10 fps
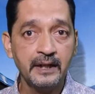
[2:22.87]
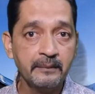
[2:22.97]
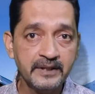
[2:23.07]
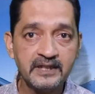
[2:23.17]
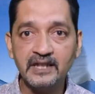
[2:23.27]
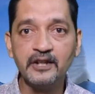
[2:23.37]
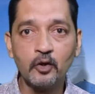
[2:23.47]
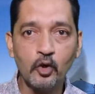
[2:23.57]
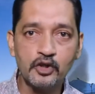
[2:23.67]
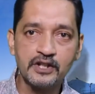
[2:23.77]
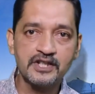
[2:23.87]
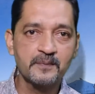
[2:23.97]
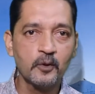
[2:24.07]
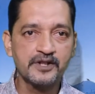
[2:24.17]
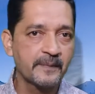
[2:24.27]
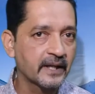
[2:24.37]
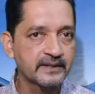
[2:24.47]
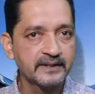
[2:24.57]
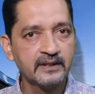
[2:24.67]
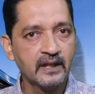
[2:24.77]
immediately wrote to the sports
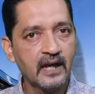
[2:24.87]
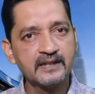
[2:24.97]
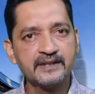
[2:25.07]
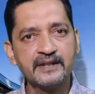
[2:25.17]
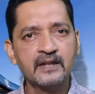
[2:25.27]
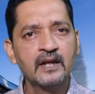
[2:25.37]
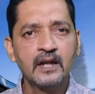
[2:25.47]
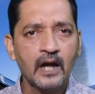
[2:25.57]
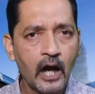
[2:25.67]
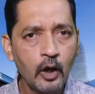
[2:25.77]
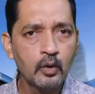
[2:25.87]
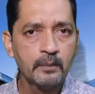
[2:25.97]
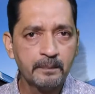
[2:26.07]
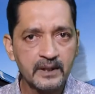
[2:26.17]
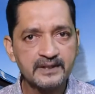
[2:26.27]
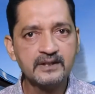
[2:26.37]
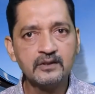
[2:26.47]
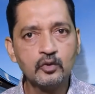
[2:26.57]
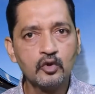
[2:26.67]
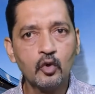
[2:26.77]
magazine asking how a
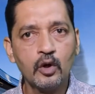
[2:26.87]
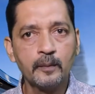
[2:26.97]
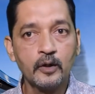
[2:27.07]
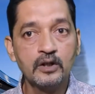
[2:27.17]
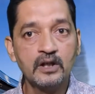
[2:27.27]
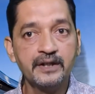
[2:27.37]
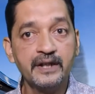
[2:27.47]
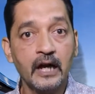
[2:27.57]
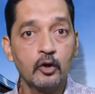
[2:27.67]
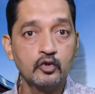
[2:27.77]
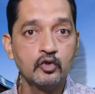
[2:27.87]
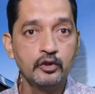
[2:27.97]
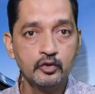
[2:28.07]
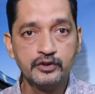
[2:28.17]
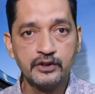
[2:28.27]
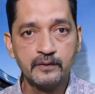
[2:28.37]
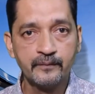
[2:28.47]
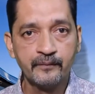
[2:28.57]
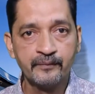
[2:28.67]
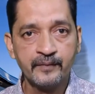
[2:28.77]
person could go about learning how to luge,
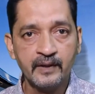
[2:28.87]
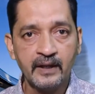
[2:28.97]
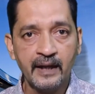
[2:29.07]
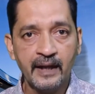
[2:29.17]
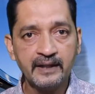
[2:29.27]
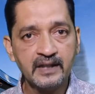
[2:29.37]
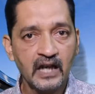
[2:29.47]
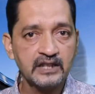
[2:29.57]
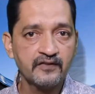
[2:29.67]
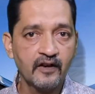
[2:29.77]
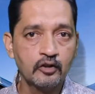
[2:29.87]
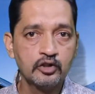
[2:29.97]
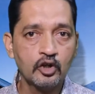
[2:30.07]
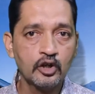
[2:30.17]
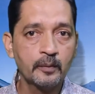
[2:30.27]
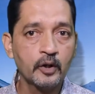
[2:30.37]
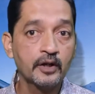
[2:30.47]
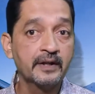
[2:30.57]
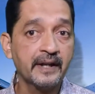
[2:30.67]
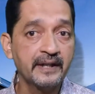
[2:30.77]
and thus found out about
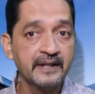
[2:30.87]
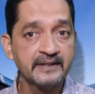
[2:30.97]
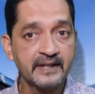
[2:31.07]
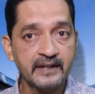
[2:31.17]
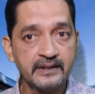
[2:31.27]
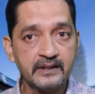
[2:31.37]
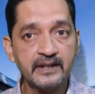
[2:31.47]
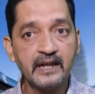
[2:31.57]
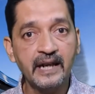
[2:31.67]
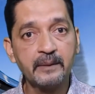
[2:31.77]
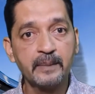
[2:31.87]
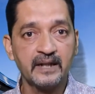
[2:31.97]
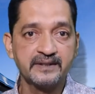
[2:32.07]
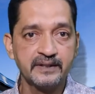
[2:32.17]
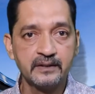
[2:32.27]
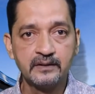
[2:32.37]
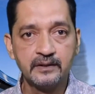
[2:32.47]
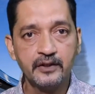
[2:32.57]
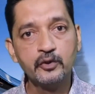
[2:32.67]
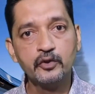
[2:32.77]
a training center in Lake Placid,
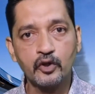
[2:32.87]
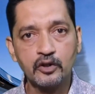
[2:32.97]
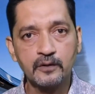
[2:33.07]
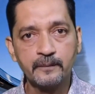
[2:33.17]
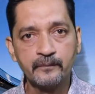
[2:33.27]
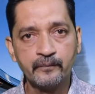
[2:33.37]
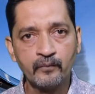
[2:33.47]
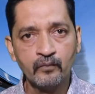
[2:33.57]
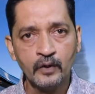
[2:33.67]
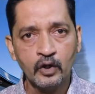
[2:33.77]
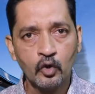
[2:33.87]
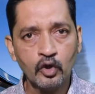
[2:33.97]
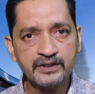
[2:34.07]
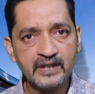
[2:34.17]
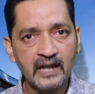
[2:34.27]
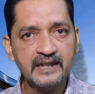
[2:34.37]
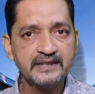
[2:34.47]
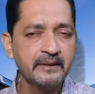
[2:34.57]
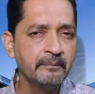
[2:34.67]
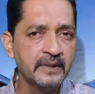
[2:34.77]
New York.
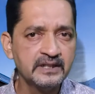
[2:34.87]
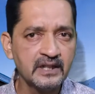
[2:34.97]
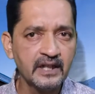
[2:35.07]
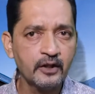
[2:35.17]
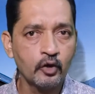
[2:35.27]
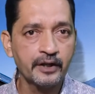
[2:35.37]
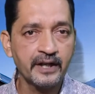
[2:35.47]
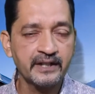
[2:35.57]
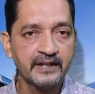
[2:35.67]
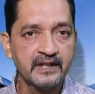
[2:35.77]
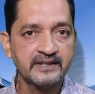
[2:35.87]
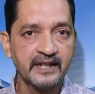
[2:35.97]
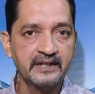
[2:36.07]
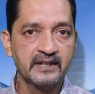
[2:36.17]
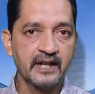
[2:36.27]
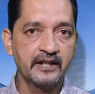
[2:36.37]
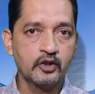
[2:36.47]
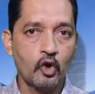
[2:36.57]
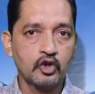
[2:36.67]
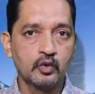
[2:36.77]
Gonzalez immediately contacted the center
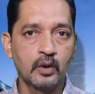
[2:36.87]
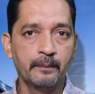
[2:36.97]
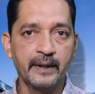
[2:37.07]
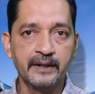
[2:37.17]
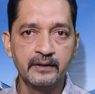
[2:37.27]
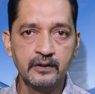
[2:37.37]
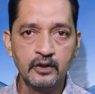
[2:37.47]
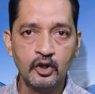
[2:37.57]
and talked to a man